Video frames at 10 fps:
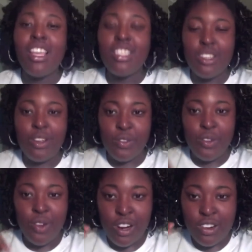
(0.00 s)
So if
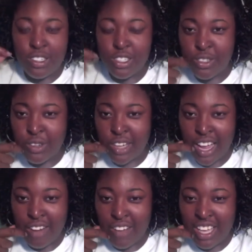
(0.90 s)
you are going to do it, I
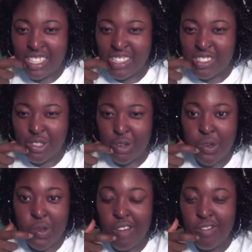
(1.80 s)
advise that you do it
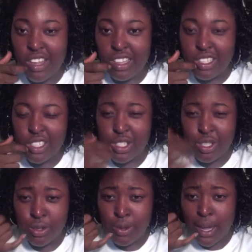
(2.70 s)
when you have nothing to
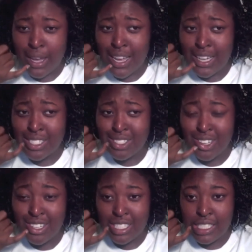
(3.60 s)
do. I actually
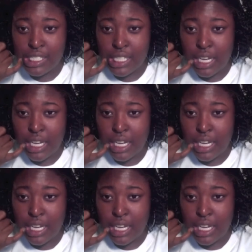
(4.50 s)
started this